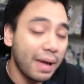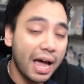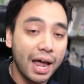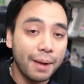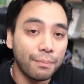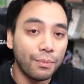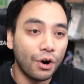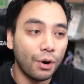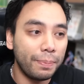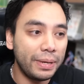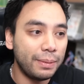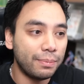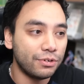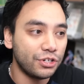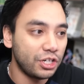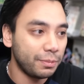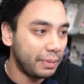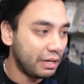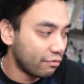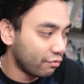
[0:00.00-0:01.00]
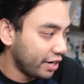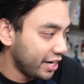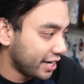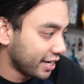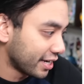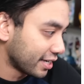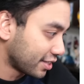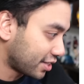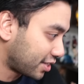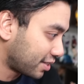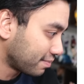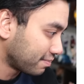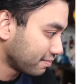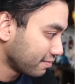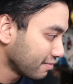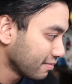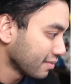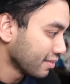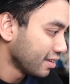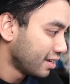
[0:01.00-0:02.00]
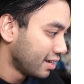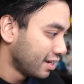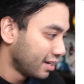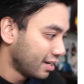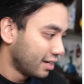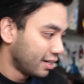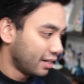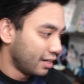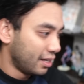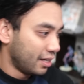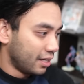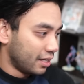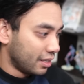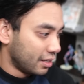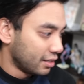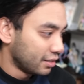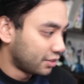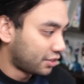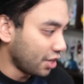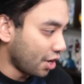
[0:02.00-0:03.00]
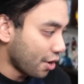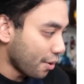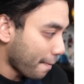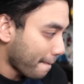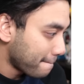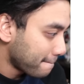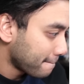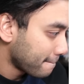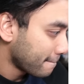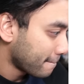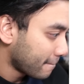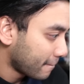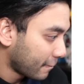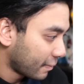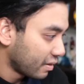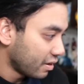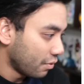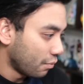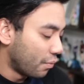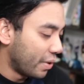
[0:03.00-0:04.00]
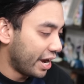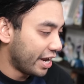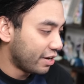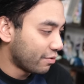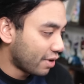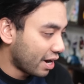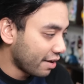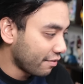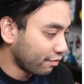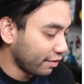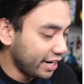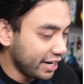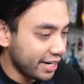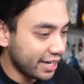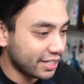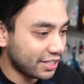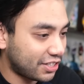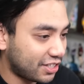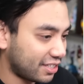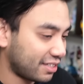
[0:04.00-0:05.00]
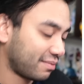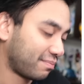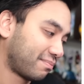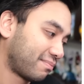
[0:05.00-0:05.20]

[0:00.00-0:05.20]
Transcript: and more people should be reading it. So, where do I read it?